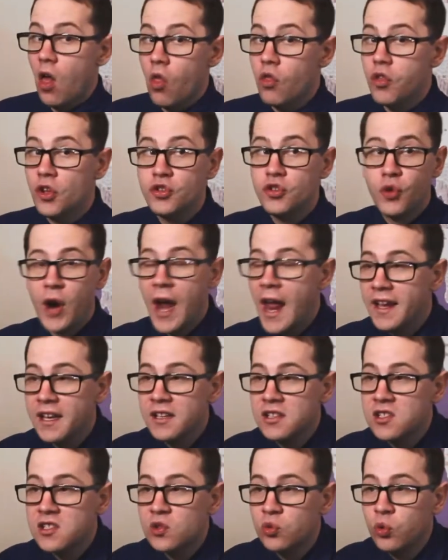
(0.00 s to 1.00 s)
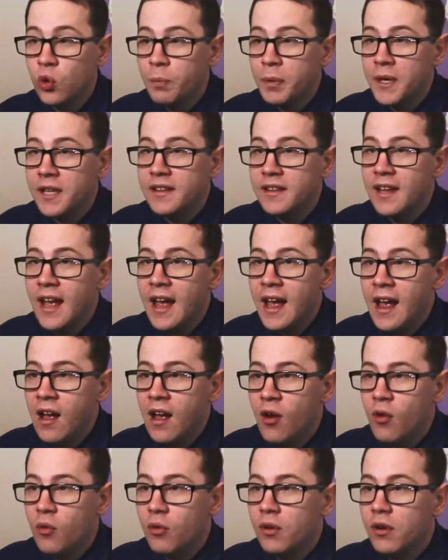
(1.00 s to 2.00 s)
The dragon's swooping
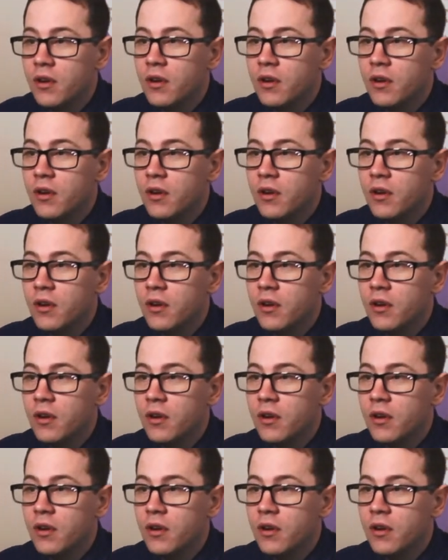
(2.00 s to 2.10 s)
down!